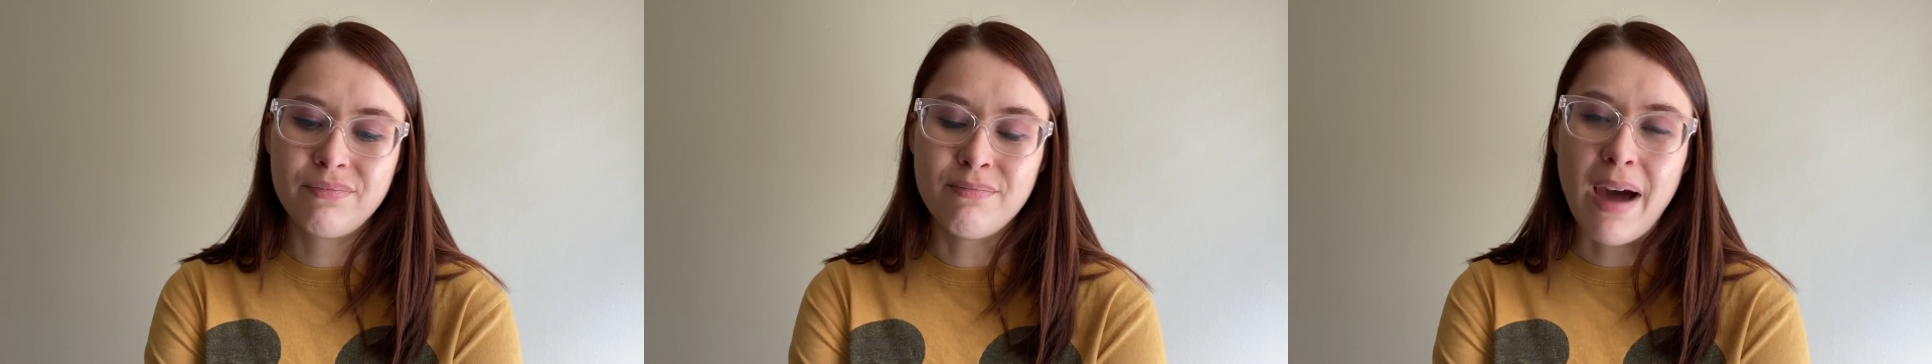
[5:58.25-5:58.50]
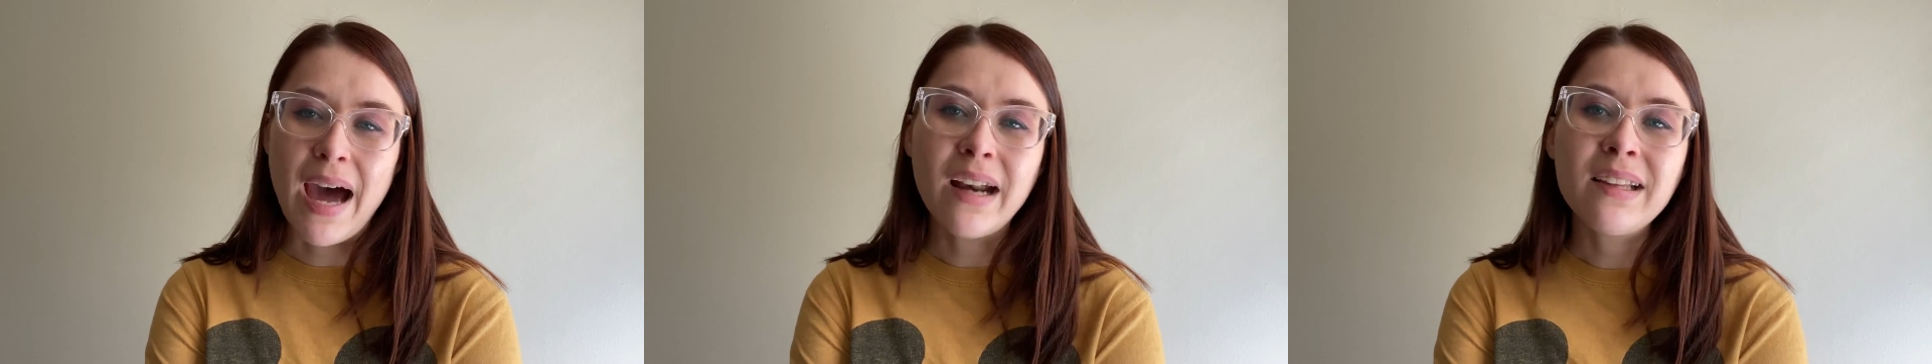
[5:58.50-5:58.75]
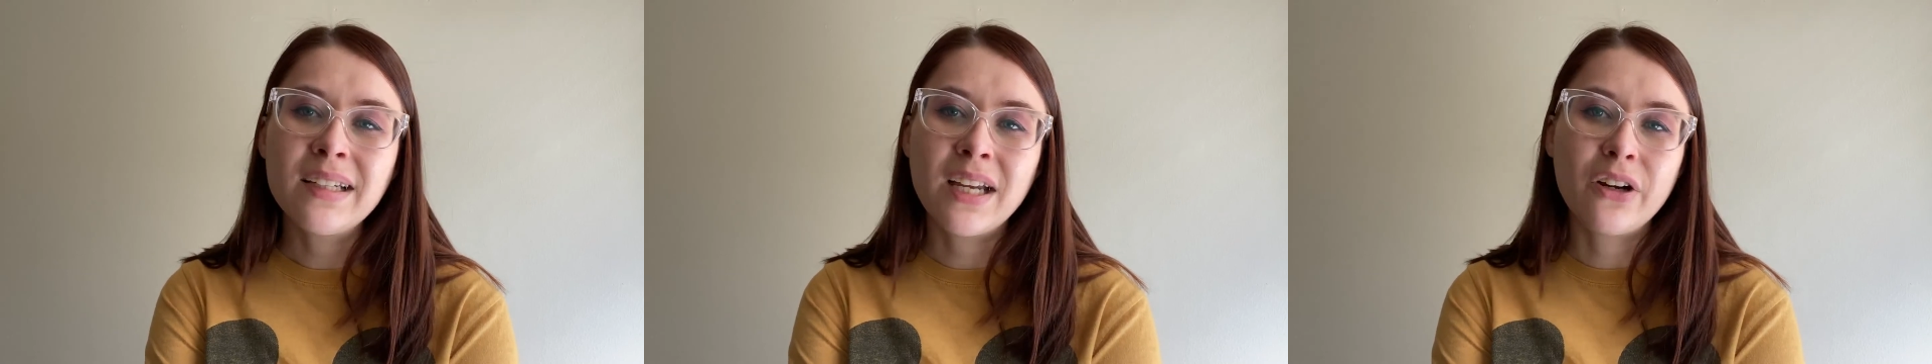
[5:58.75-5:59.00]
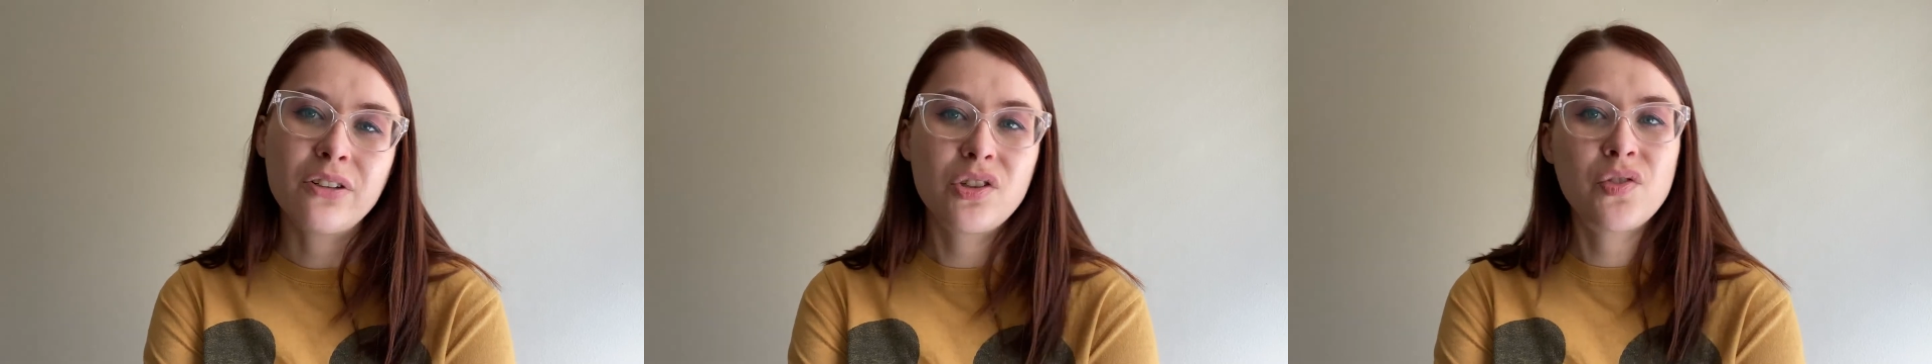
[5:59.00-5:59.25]
mad at the
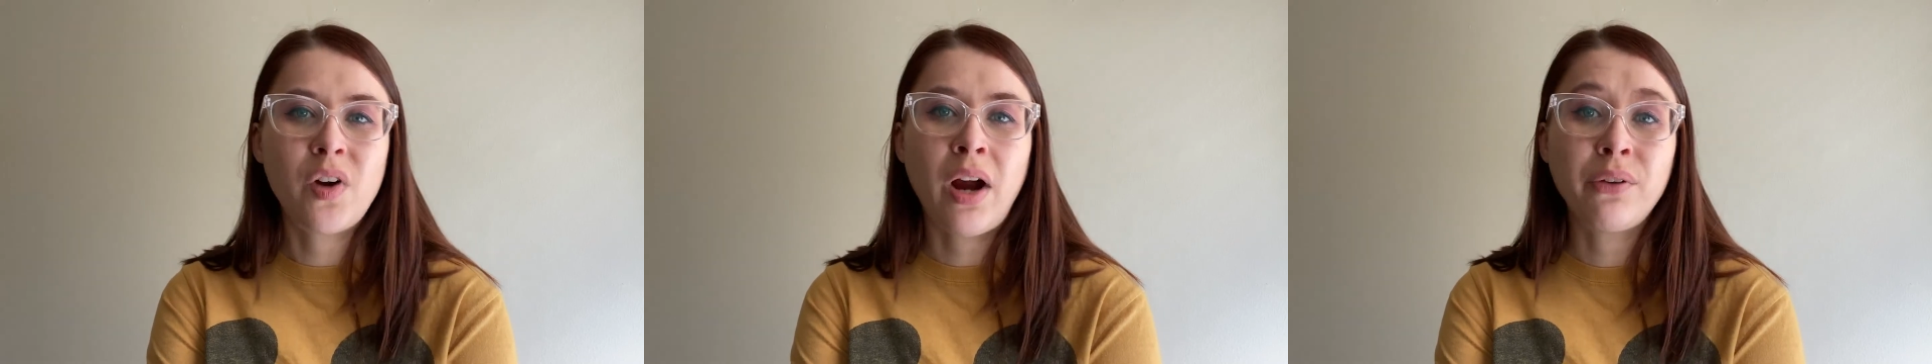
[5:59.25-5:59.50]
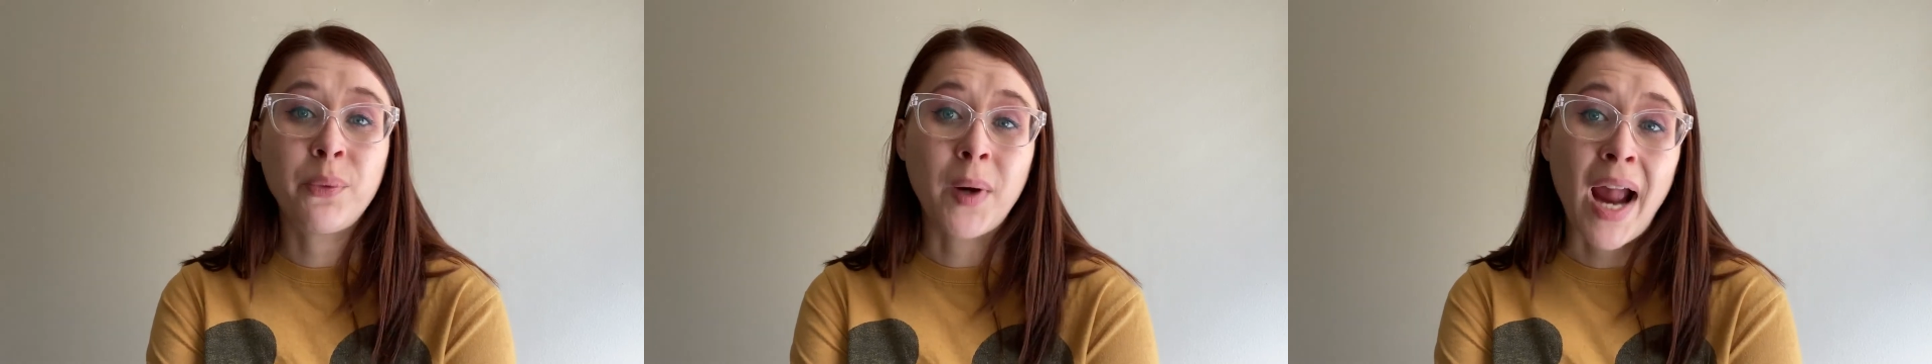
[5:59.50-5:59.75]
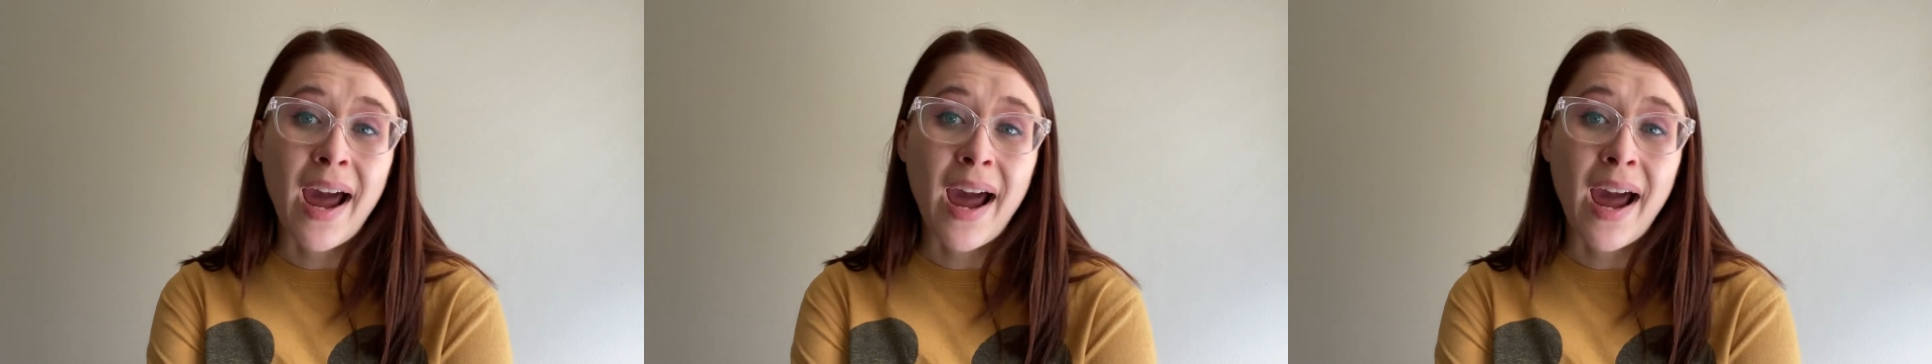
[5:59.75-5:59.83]
characters for how they were